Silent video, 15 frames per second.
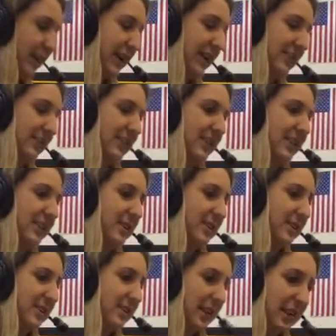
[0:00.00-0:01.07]
but
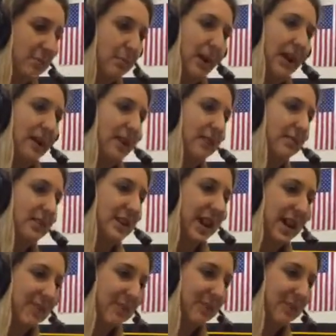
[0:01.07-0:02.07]
getting better every day.